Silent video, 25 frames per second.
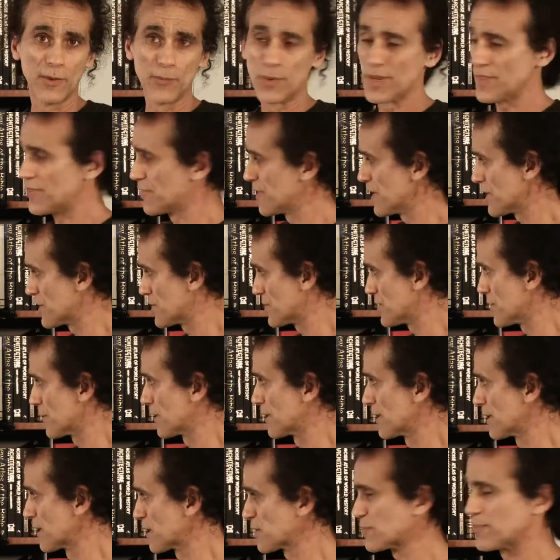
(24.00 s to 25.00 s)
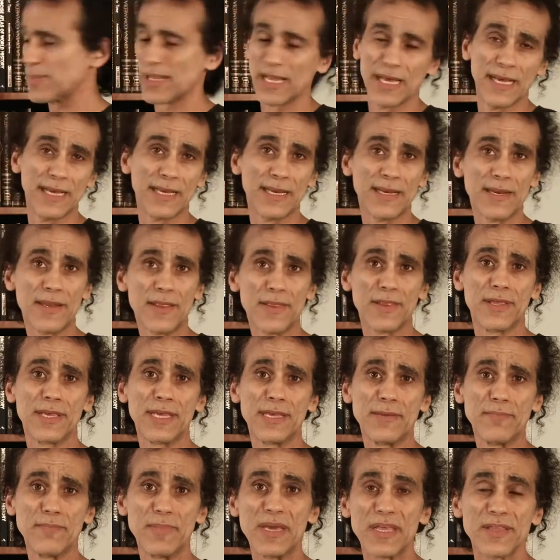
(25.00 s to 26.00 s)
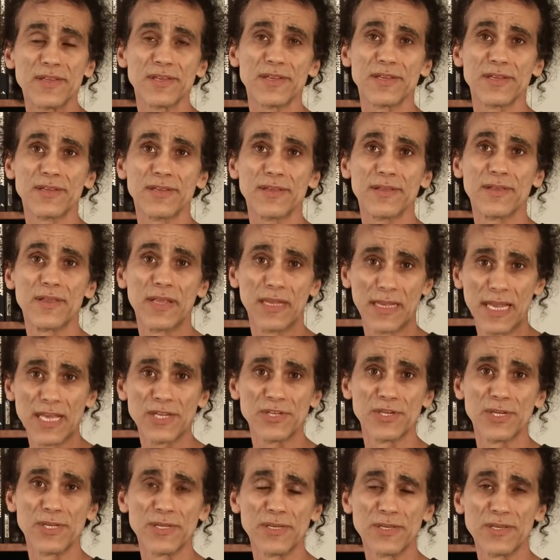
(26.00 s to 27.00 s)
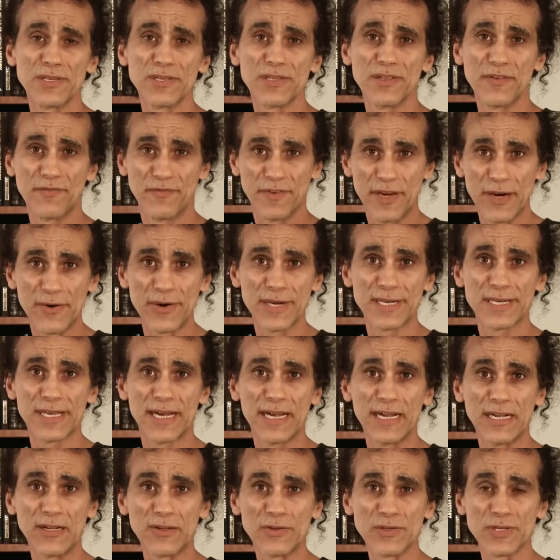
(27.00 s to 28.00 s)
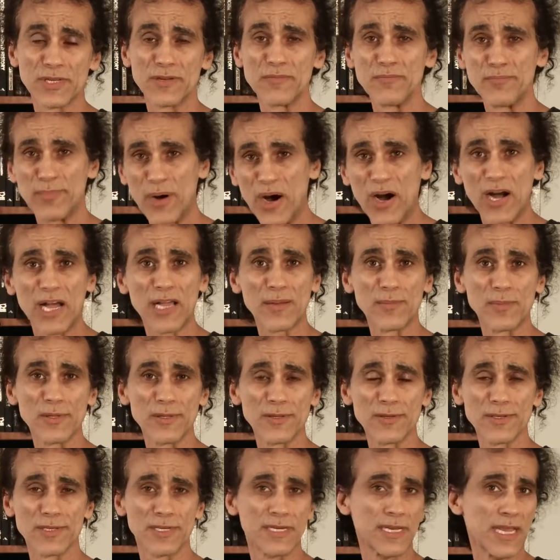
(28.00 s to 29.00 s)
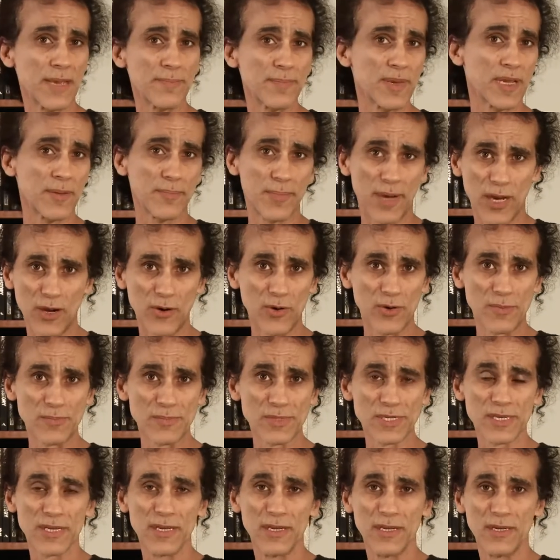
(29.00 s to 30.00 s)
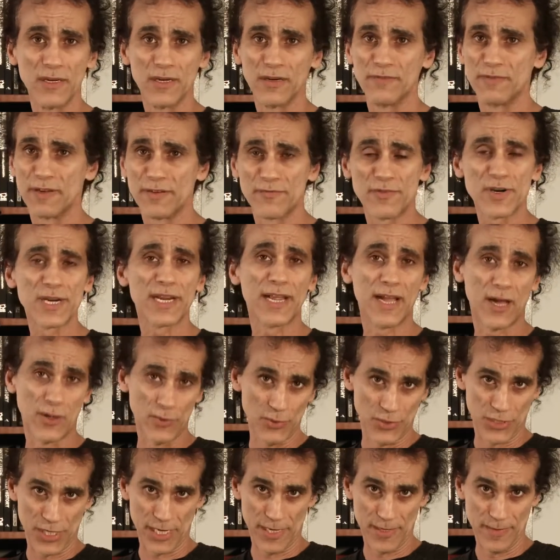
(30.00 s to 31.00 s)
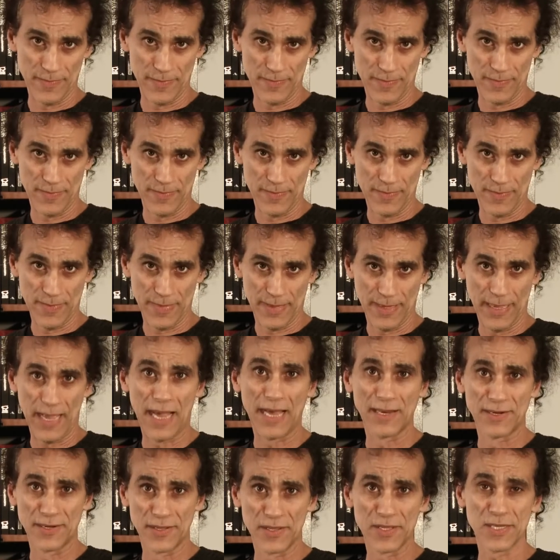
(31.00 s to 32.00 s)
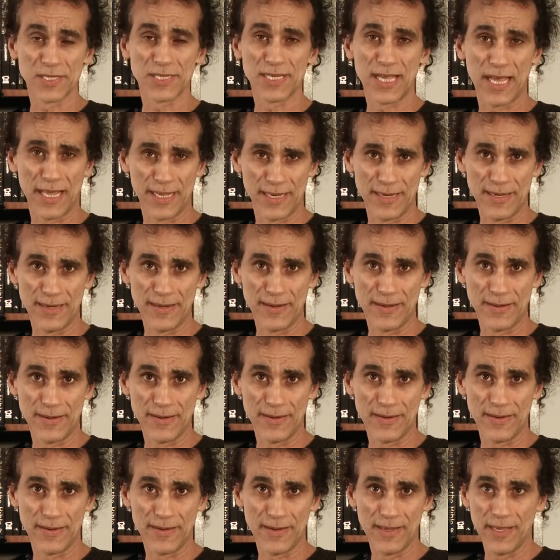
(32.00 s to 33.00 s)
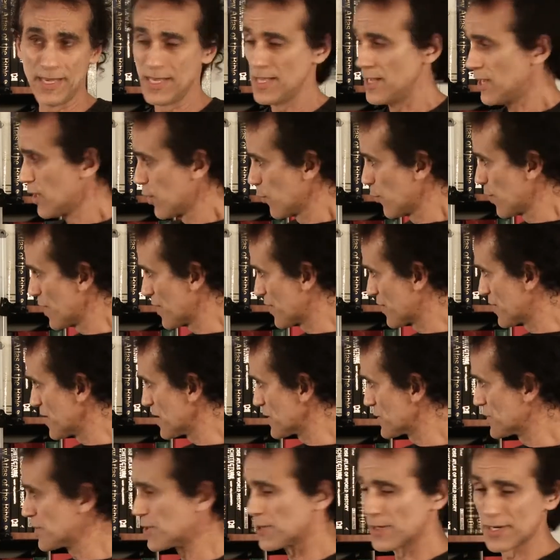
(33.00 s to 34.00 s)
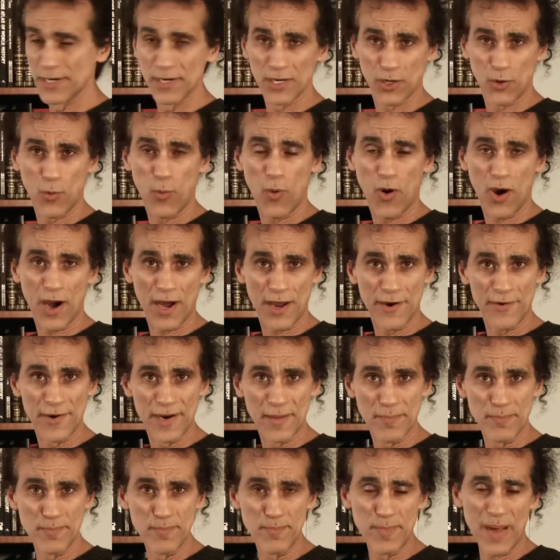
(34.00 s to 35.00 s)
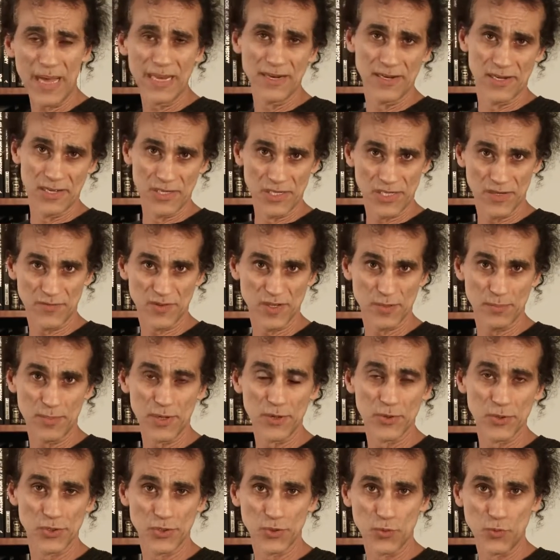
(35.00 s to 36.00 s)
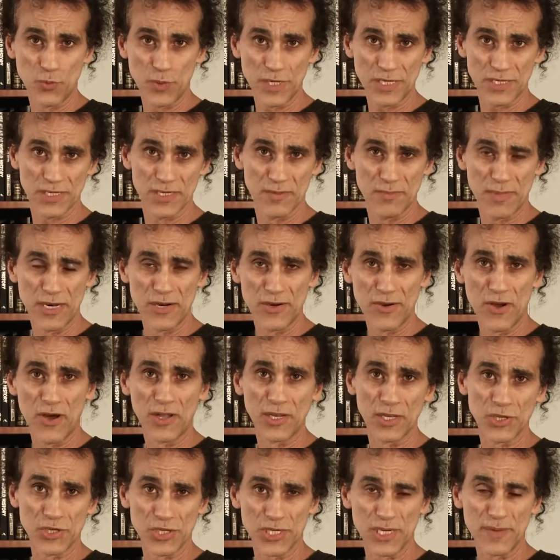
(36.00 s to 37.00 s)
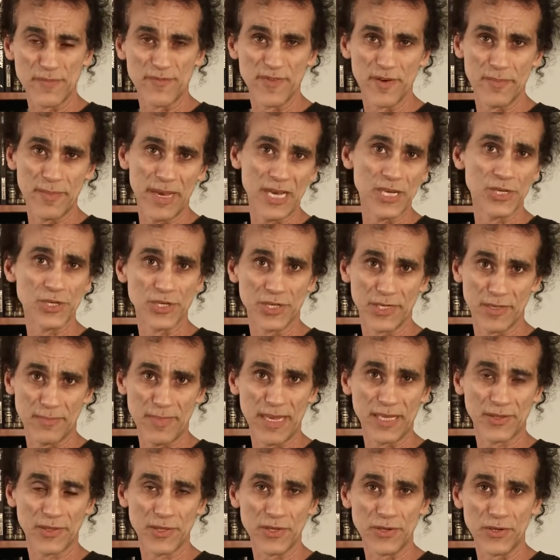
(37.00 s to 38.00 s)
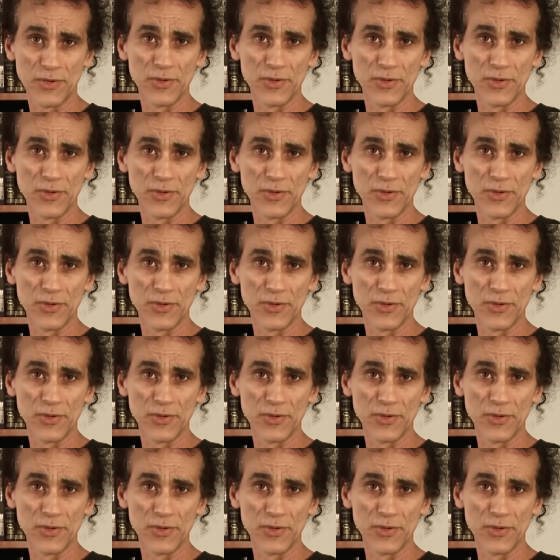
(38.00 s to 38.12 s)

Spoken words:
With this you can explain the myths, the legends, the fairy tales and Bibles and epic poems of every culture under the sun. With this you can acquire an abundance of spiritual wisdom and knowledge and information about the